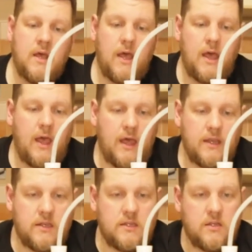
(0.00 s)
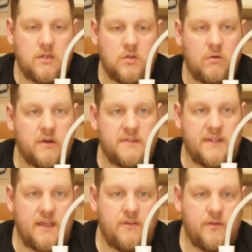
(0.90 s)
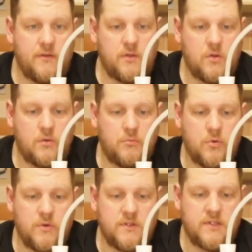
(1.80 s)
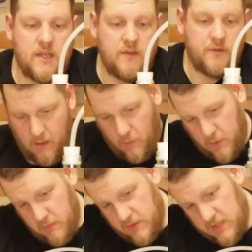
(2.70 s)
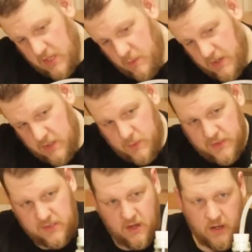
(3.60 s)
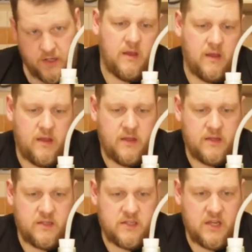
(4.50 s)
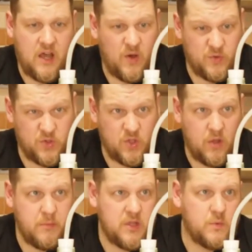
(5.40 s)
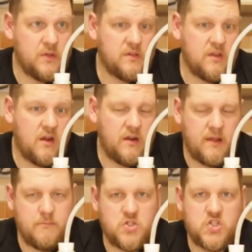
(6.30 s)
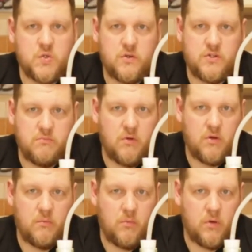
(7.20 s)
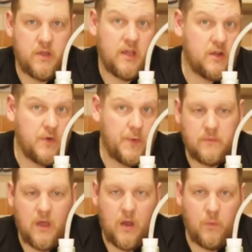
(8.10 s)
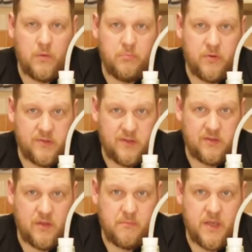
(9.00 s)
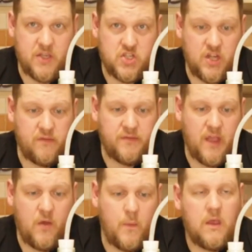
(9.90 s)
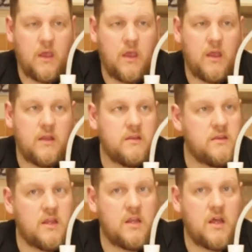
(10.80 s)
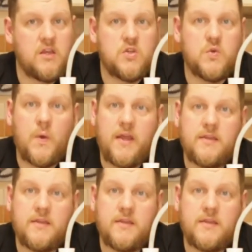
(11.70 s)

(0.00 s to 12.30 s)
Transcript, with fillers: and you are safe, your brew is safe. We will see when it will start and how stormy it will start. I'm sure tomorrow morning I know. I will put this on my shelf now and then I need to wait.